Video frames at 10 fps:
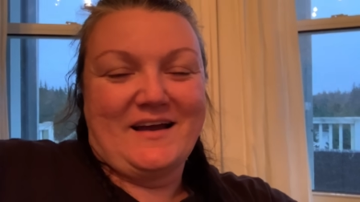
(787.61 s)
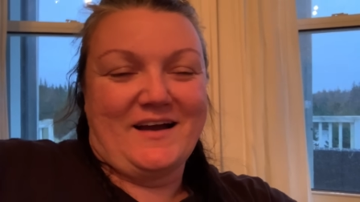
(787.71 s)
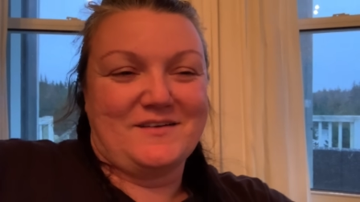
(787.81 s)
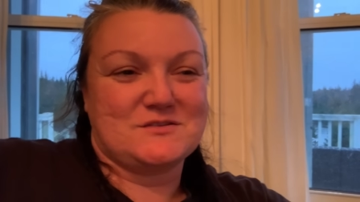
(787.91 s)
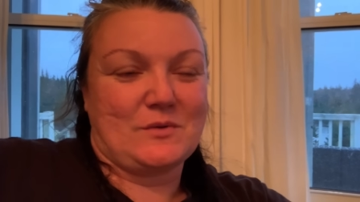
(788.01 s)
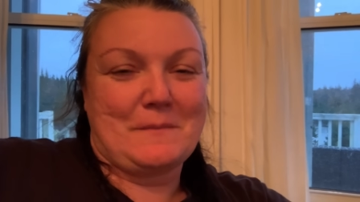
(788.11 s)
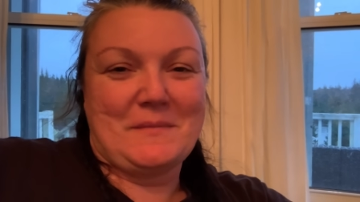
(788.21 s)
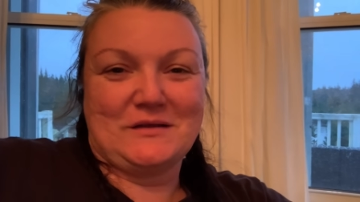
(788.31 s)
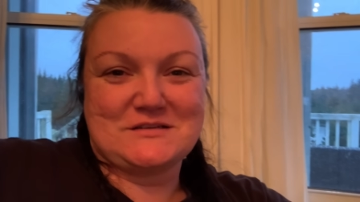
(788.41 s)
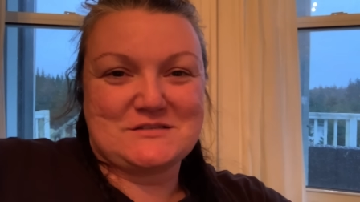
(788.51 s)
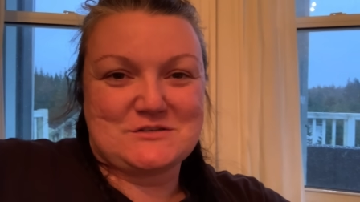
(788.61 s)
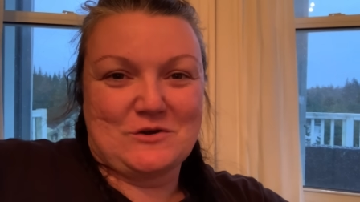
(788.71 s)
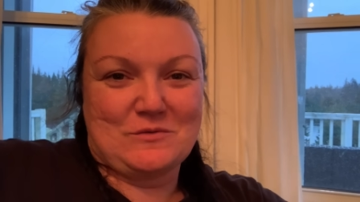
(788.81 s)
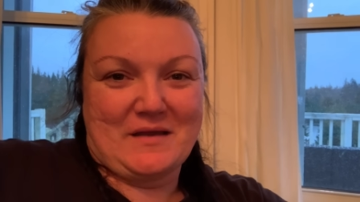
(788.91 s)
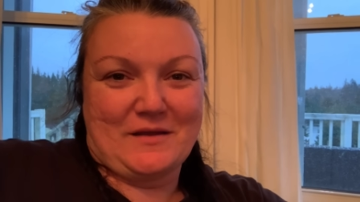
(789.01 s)
Um, so our melted
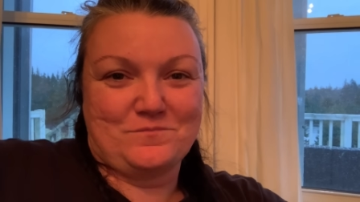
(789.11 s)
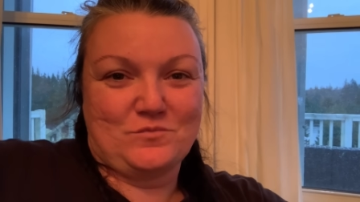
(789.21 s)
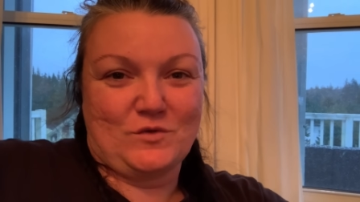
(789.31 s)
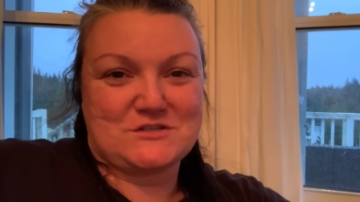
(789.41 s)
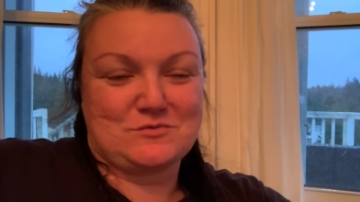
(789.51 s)
snowmen, which